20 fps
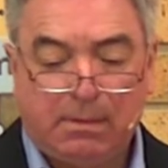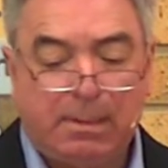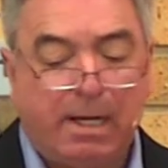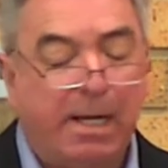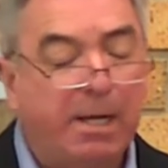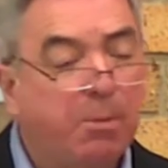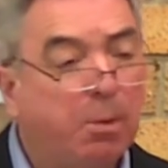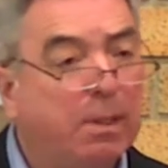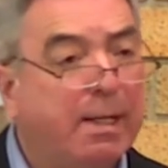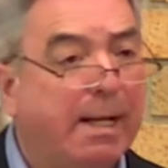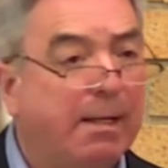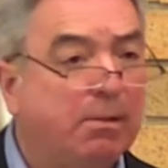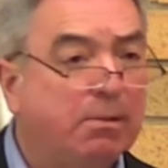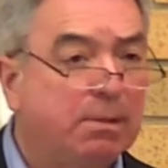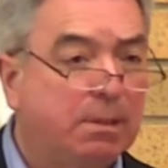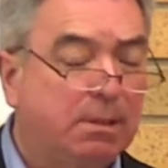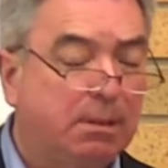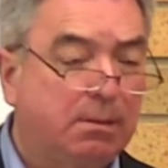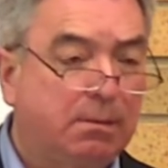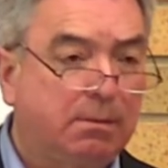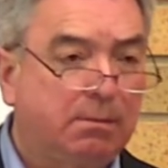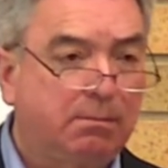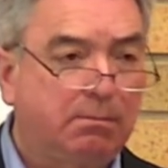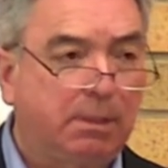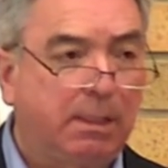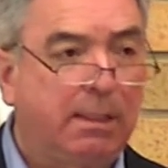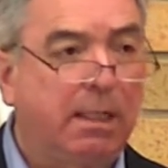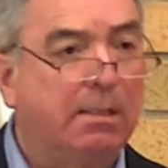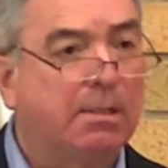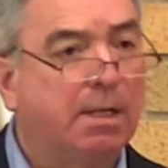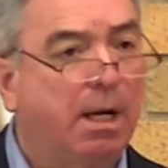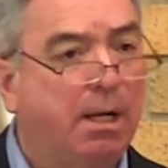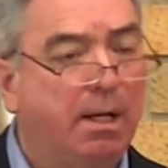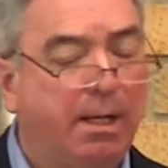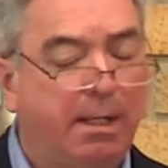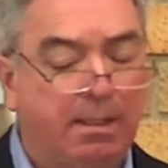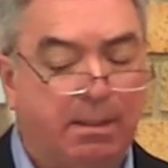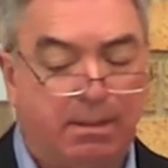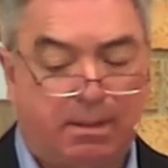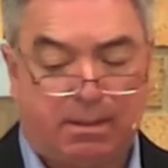Take one out and it
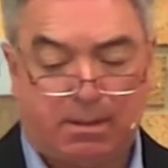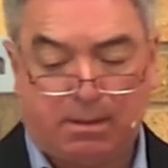dies,